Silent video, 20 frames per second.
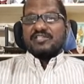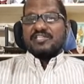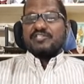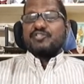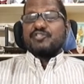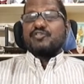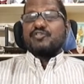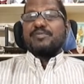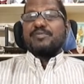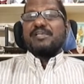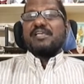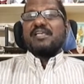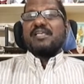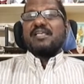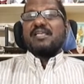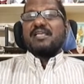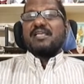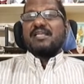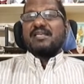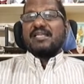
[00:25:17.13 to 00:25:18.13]
things to be
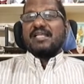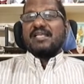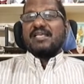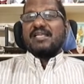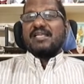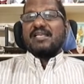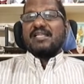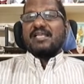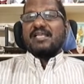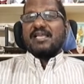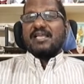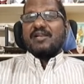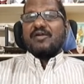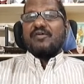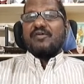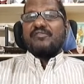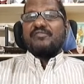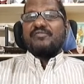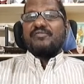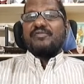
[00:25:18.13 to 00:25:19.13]
taken care
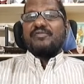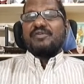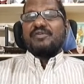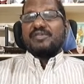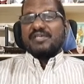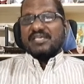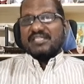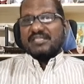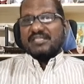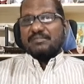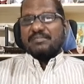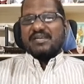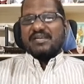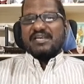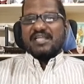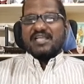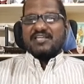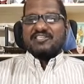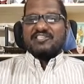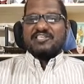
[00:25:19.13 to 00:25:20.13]
of in the
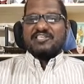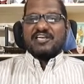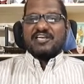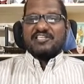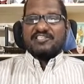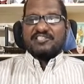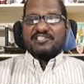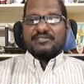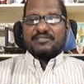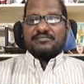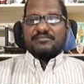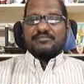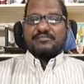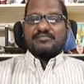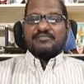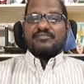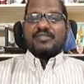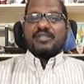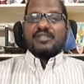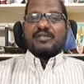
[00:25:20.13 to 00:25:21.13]
media strategy.
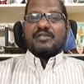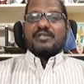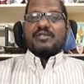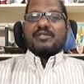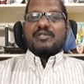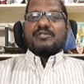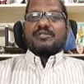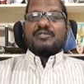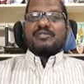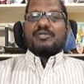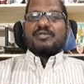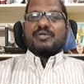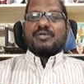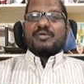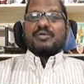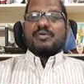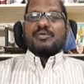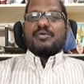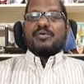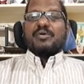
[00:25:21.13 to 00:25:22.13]

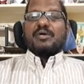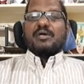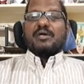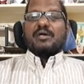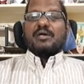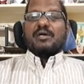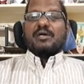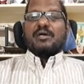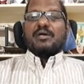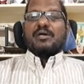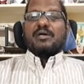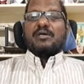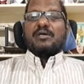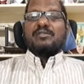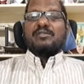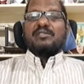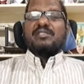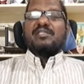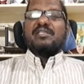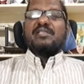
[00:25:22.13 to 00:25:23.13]
So
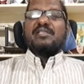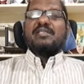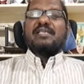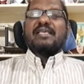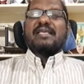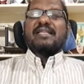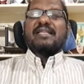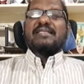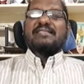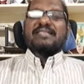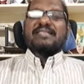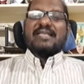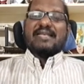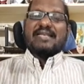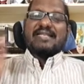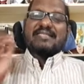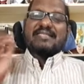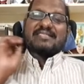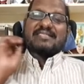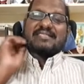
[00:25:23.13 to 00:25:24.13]
here is the
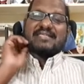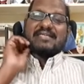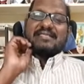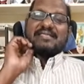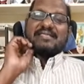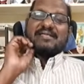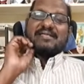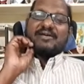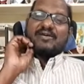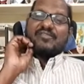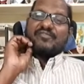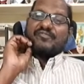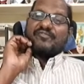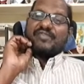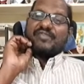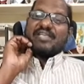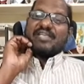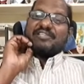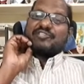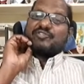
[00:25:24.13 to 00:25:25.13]
list of
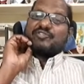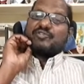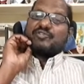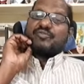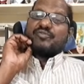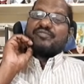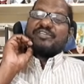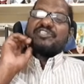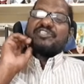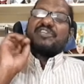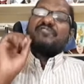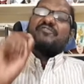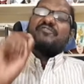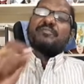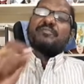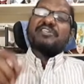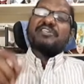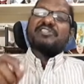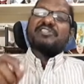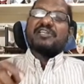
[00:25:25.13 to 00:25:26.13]
ways through which
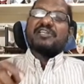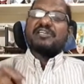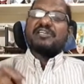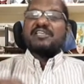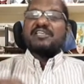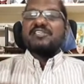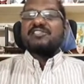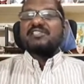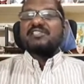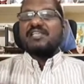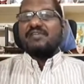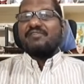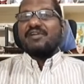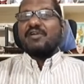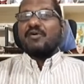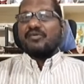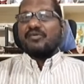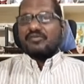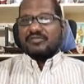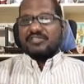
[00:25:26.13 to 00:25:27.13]
information is
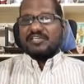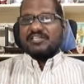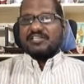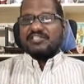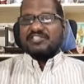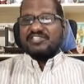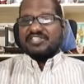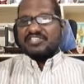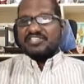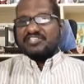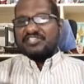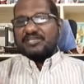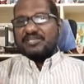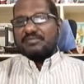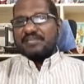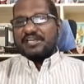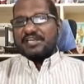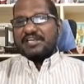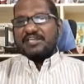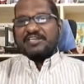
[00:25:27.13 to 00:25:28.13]
given out, that is
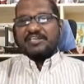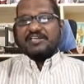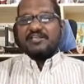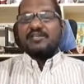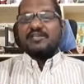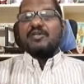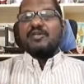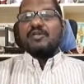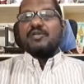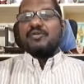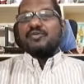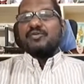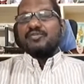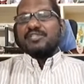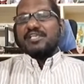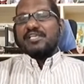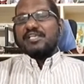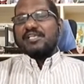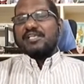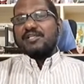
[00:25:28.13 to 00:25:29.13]
disseminated
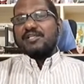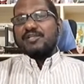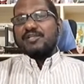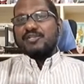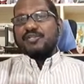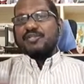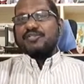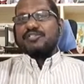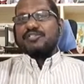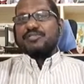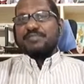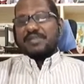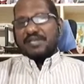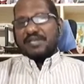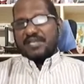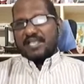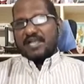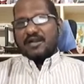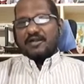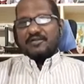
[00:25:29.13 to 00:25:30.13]
to the news
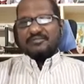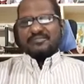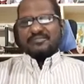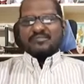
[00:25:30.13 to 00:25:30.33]
media.